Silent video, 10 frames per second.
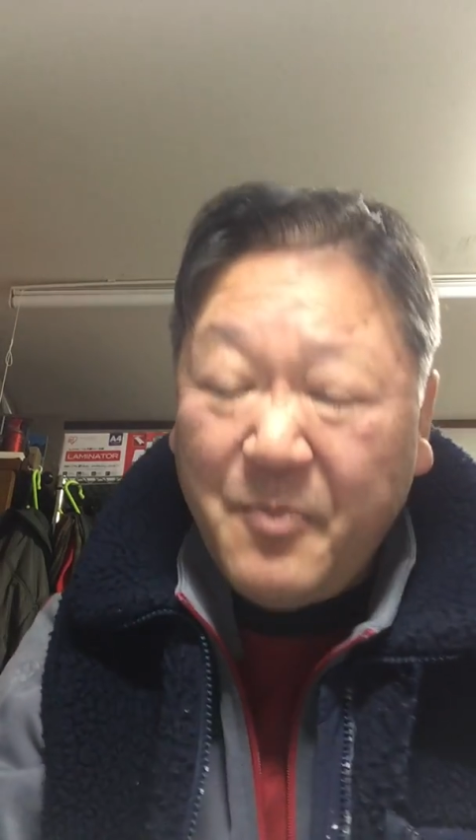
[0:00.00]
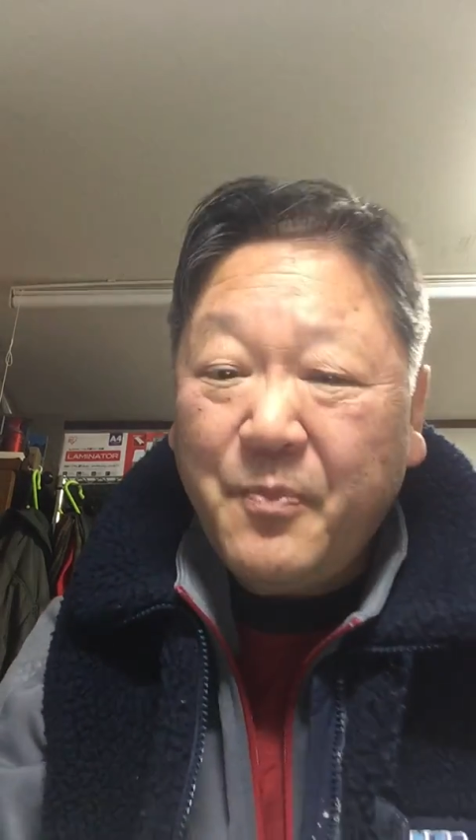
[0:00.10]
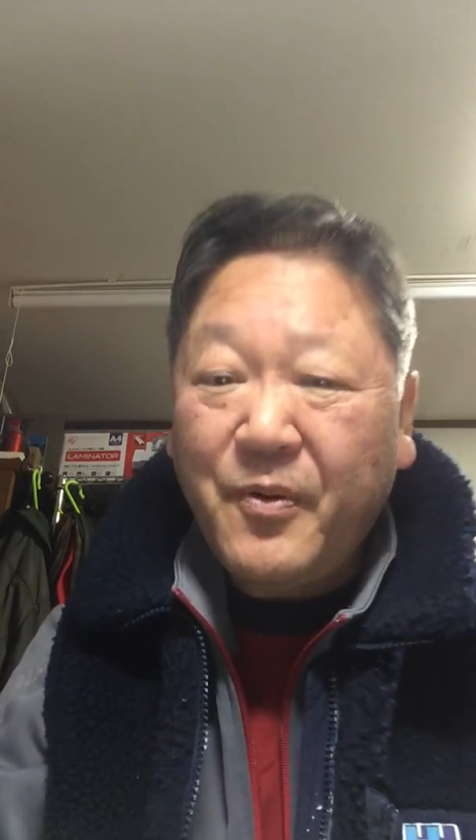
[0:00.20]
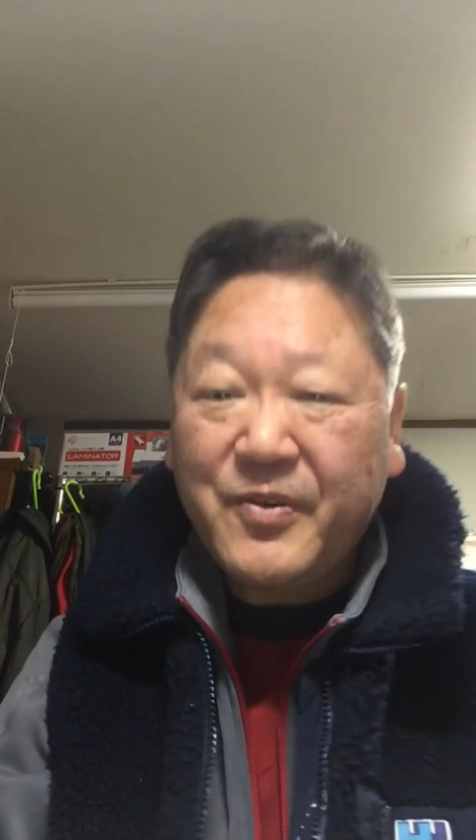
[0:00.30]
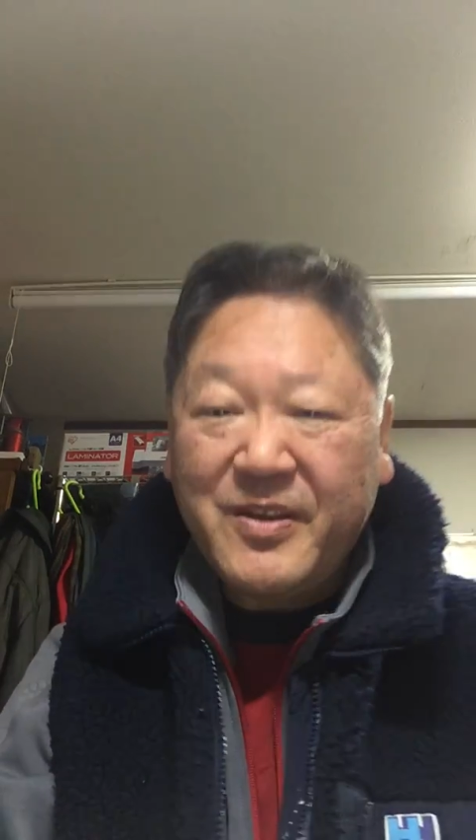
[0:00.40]

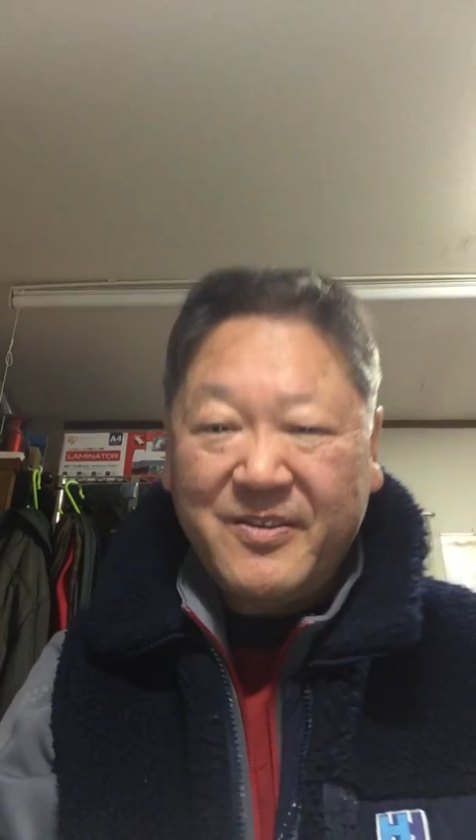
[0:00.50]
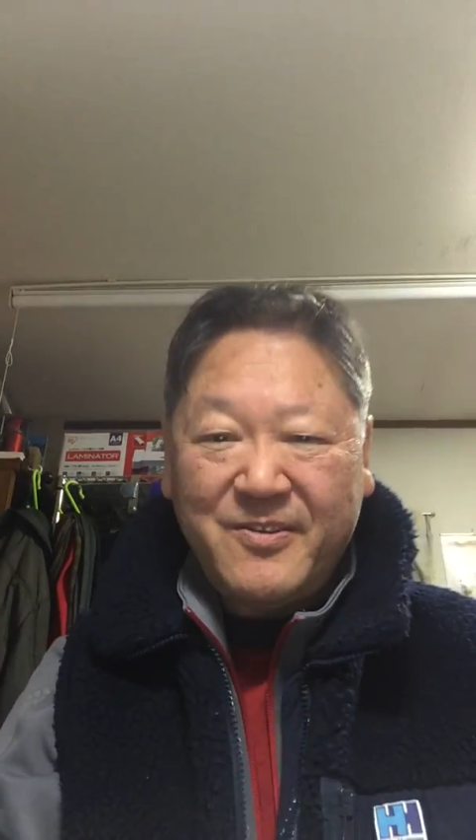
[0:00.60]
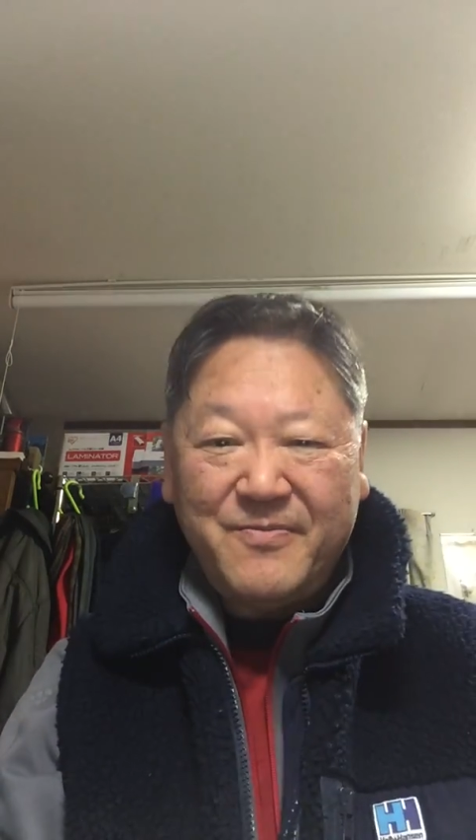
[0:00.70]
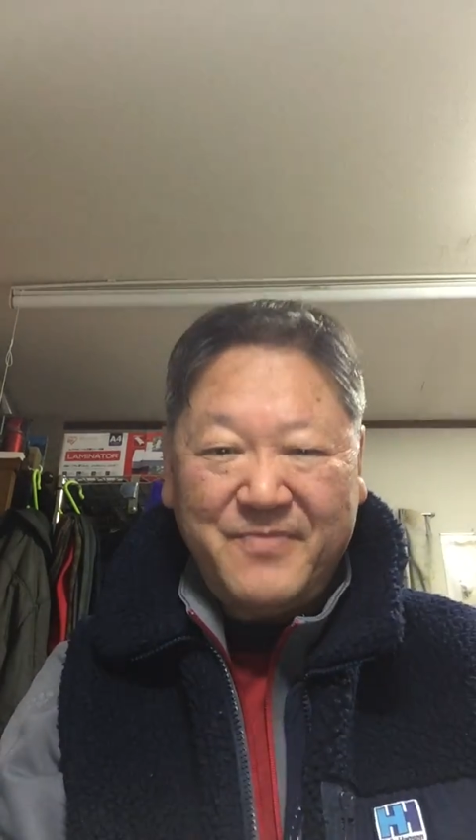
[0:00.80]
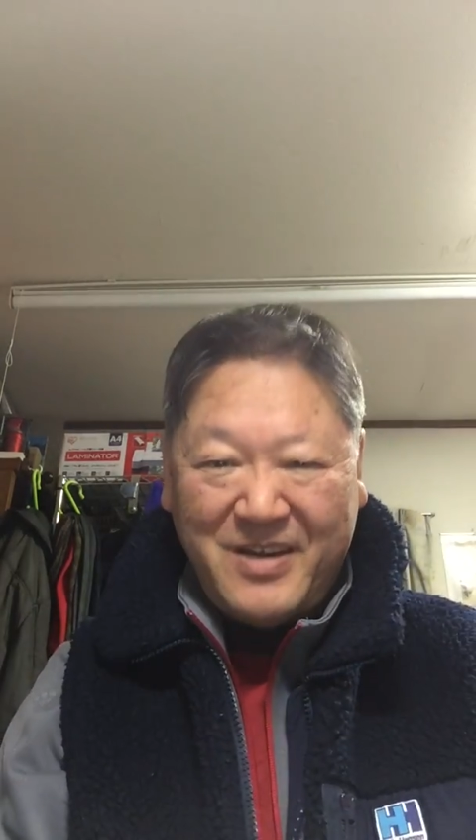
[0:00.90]

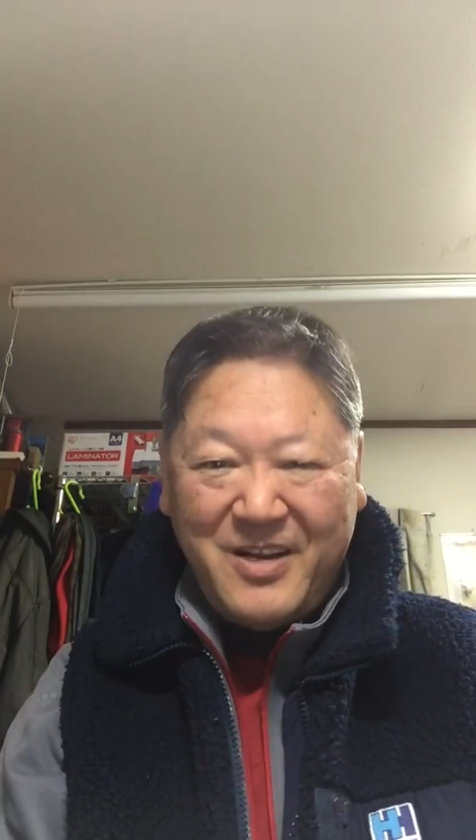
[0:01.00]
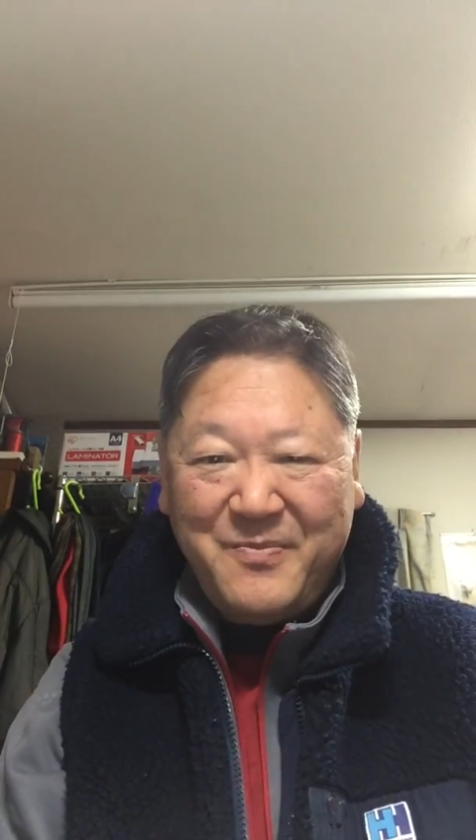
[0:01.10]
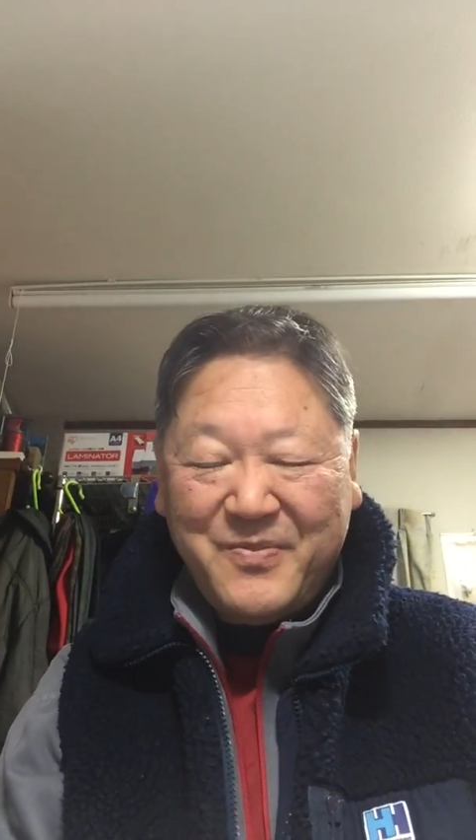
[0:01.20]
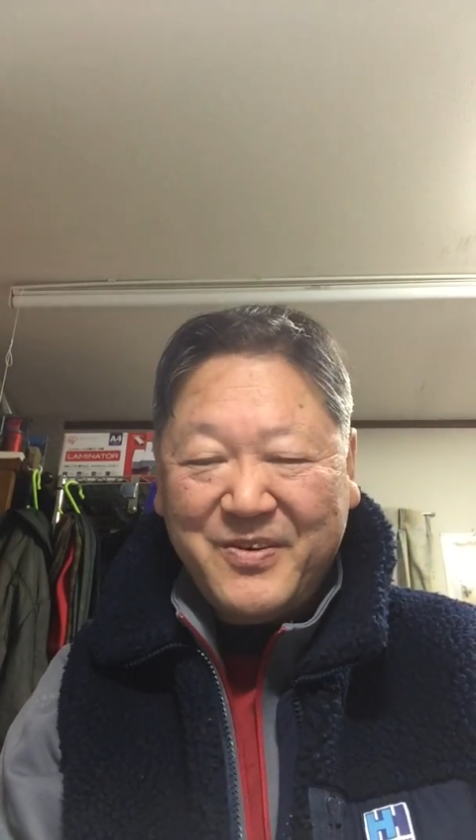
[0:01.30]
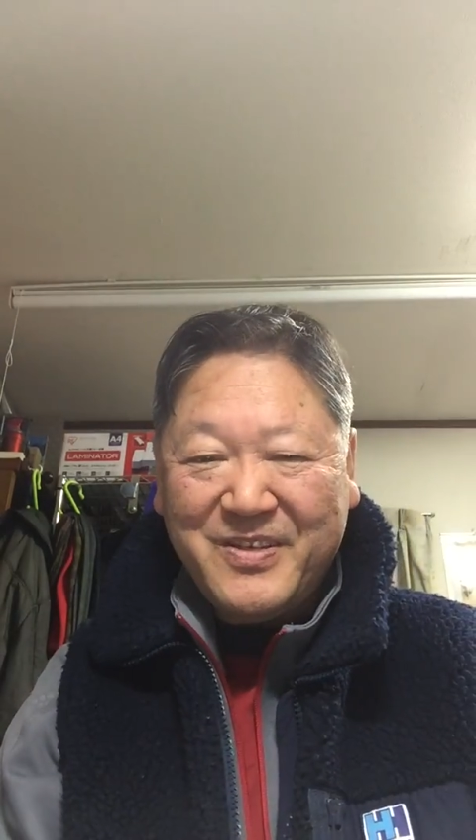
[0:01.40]
important, very
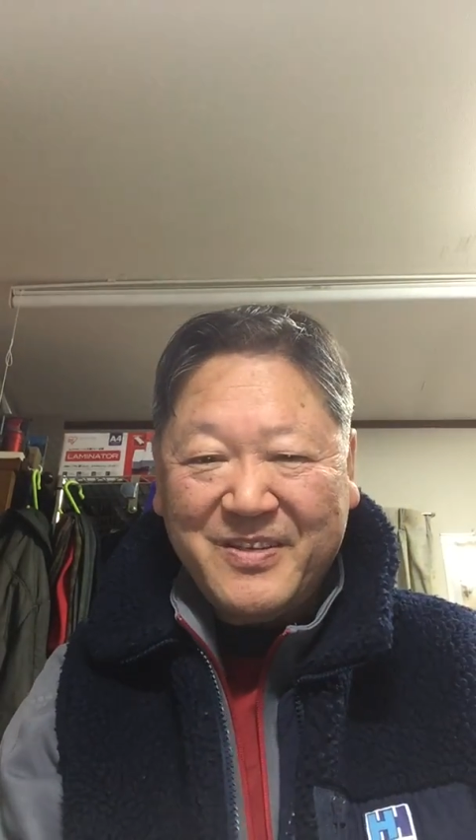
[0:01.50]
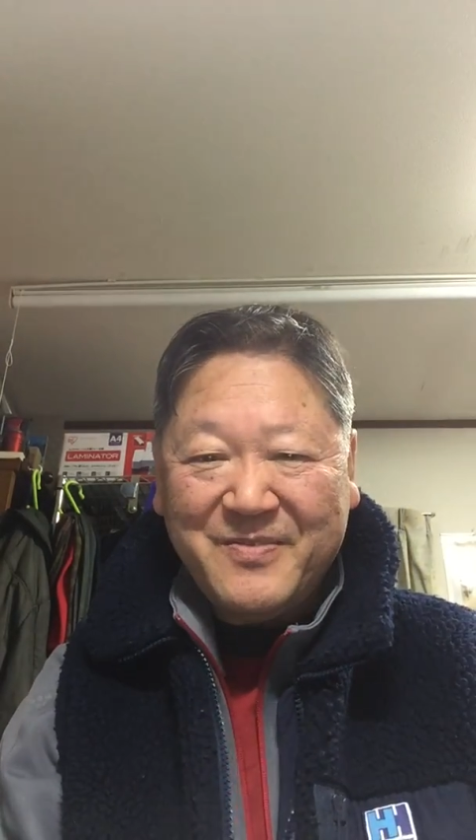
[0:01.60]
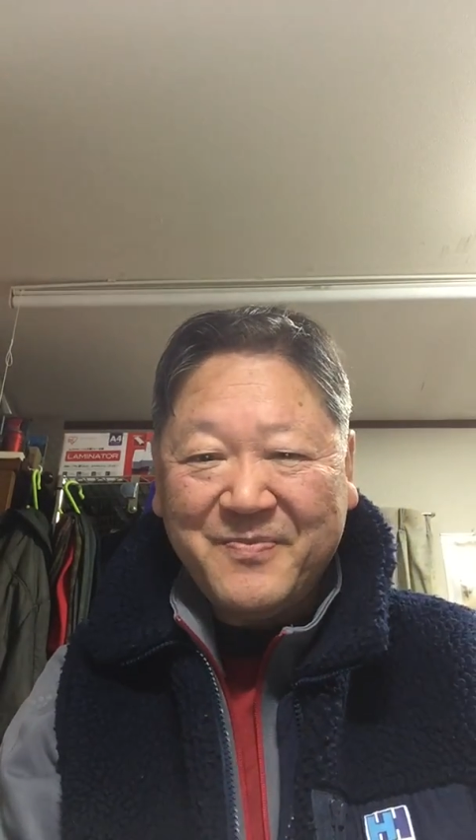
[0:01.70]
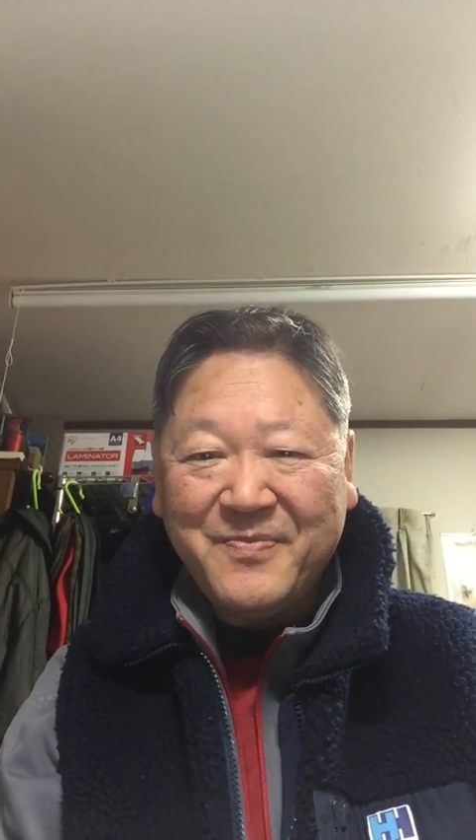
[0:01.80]
important.